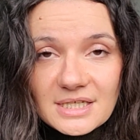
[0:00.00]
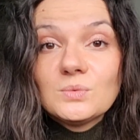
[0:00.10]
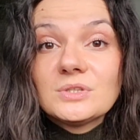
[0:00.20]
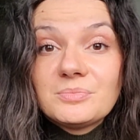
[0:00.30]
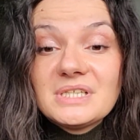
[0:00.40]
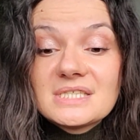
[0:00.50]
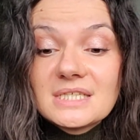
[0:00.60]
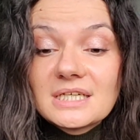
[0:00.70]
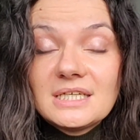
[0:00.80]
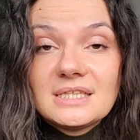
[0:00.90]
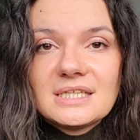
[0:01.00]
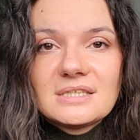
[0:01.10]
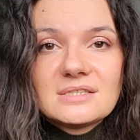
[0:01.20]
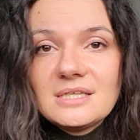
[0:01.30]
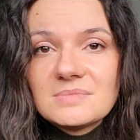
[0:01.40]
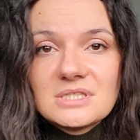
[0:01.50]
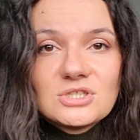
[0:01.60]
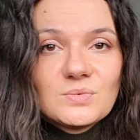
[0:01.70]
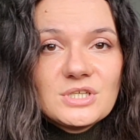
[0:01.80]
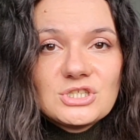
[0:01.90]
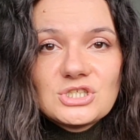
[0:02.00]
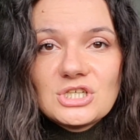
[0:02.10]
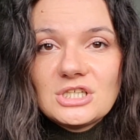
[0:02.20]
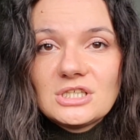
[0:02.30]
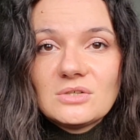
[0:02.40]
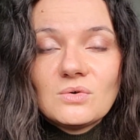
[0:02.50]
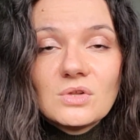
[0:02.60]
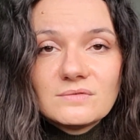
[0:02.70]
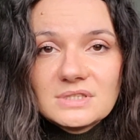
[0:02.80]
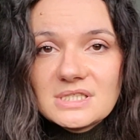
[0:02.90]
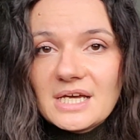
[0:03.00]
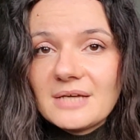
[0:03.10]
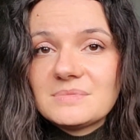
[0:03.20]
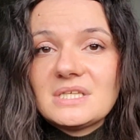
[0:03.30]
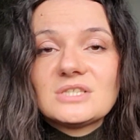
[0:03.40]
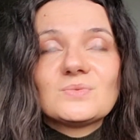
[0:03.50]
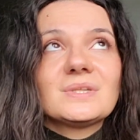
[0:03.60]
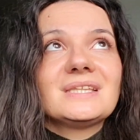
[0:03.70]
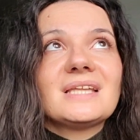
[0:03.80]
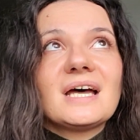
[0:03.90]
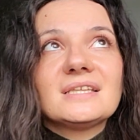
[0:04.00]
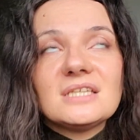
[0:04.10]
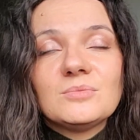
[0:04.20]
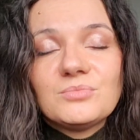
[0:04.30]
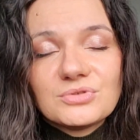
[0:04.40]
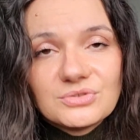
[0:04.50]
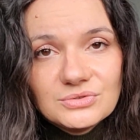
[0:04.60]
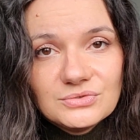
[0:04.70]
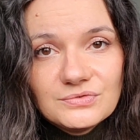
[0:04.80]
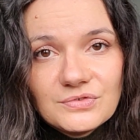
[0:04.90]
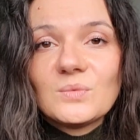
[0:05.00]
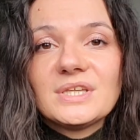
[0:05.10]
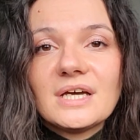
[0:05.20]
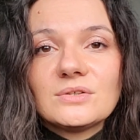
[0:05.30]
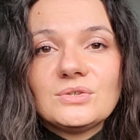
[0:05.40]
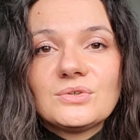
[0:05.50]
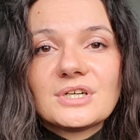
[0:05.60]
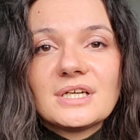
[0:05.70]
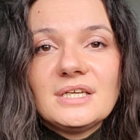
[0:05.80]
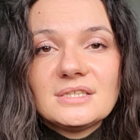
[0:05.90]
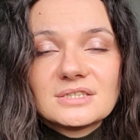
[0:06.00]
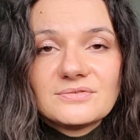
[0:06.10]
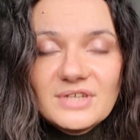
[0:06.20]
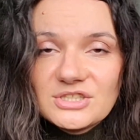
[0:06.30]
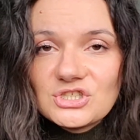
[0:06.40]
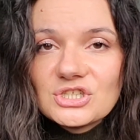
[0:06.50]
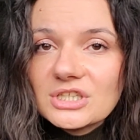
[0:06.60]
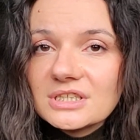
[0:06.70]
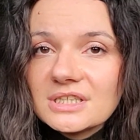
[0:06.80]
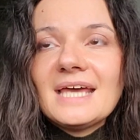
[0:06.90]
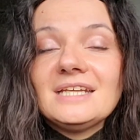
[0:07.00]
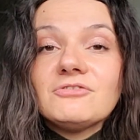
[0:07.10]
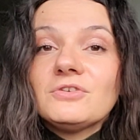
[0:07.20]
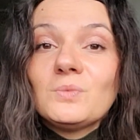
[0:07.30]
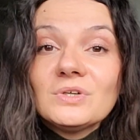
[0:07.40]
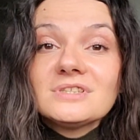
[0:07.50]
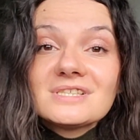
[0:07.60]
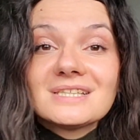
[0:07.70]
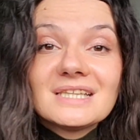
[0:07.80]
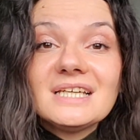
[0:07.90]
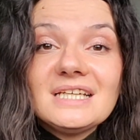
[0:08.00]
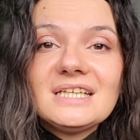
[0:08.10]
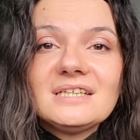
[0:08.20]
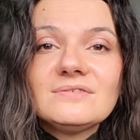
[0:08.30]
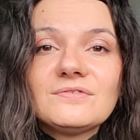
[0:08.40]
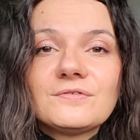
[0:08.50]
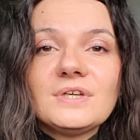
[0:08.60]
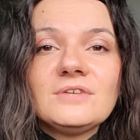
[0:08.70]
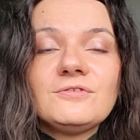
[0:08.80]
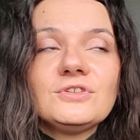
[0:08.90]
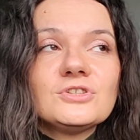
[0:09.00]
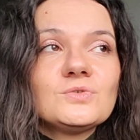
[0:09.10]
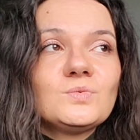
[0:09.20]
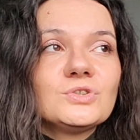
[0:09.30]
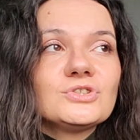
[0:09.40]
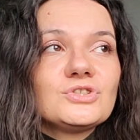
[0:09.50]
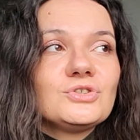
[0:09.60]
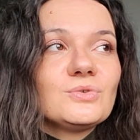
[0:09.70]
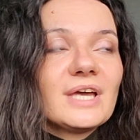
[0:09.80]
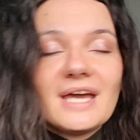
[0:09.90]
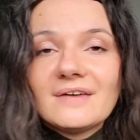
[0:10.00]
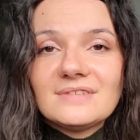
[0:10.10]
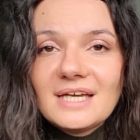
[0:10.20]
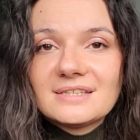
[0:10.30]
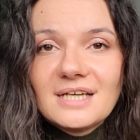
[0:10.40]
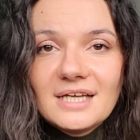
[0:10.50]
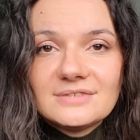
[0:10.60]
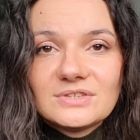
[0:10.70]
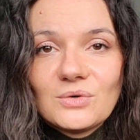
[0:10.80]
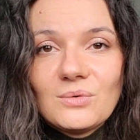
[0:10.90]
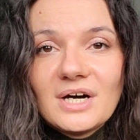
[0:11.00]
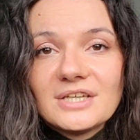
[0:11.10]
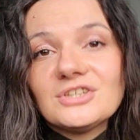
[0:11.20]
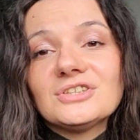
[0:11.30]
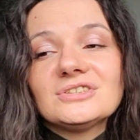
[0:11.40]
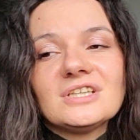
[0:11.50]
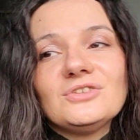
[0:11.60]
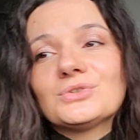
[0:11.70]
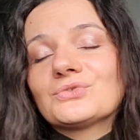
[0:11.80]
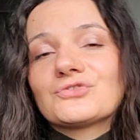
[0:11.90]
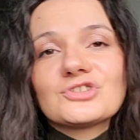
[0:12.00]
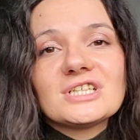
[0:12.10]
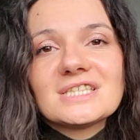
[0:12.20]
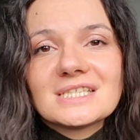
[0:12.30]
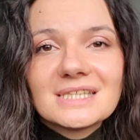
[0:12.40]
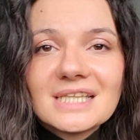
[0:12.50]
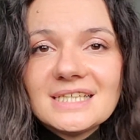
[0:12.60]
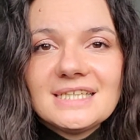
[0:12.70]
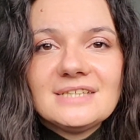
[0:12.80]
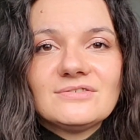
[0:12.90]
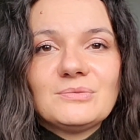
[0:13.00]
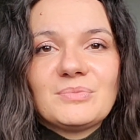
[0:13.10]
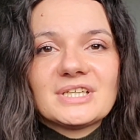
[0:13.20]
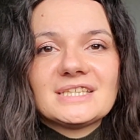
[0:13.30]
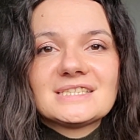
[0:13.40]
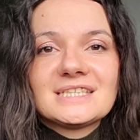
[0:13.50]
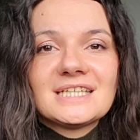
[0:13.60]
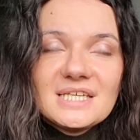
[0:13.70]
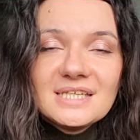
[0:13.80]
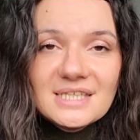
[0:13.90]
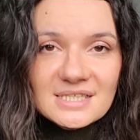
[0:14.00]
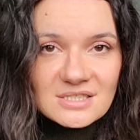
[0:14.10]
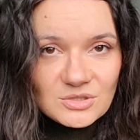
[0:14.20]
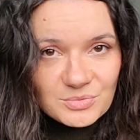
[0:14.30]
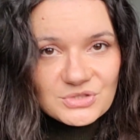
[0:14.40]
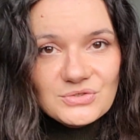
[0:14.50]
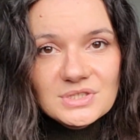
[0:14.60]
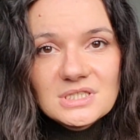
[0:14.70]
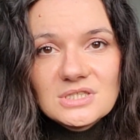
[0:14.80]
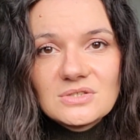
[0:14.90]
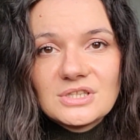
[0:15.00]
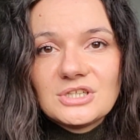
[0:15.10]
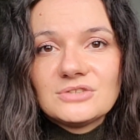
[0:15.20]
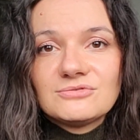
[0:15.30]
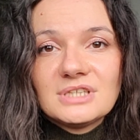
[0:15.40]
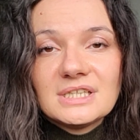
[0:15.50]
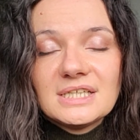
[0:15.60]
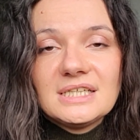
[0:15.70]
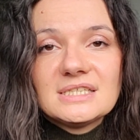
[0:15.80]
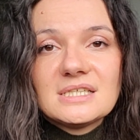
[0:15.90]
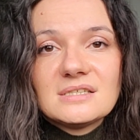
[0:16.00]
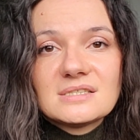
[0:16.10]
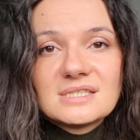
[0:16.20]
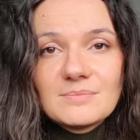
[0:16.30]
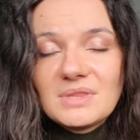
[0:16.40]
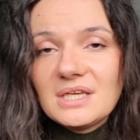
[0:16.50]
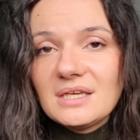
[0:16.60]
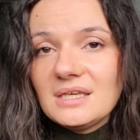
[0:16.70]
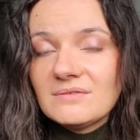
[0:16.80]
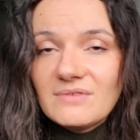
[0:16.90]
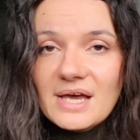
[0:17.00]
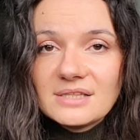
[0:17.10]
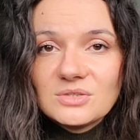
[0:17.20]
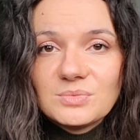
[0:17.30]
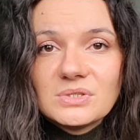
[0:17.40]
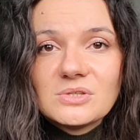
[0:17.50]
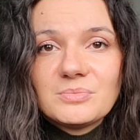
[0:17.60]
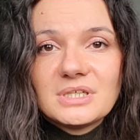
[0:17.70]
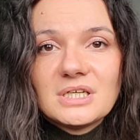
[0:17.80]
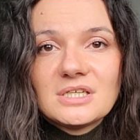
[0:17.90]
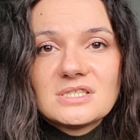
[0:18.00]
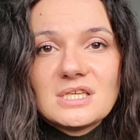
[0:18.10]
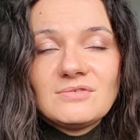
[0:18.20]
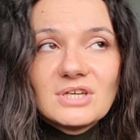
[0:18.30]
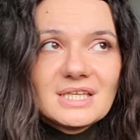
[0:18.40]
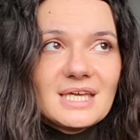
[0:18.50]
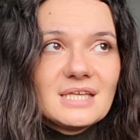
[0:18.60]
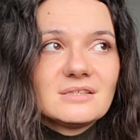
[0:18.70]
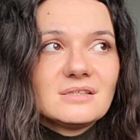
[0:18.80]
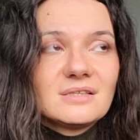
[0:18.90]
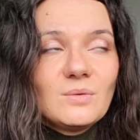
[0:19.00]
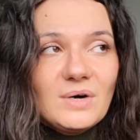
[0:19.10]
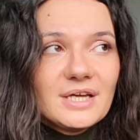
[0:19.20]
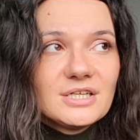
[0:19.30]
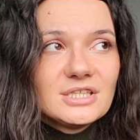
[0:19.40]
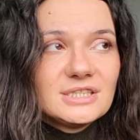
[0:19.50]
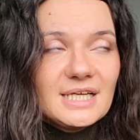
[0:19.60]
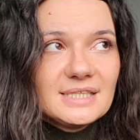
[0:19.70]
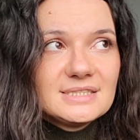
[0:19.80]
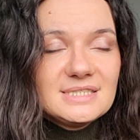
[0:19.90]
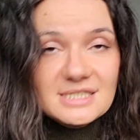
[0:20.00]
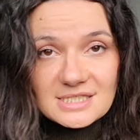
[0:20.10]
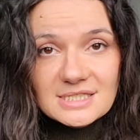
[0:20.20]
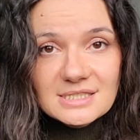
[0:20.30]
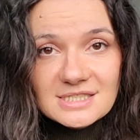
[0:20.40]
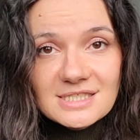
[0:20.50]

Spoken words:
You will be stuck in that same situation all the time. Things will not improve without your intervention. And if you want to leave, if you don't want to have that kind of a choir, then you're free to leave, but take it as an opportunity to learn really something invaluable. Because if you can handle a choir that doesn't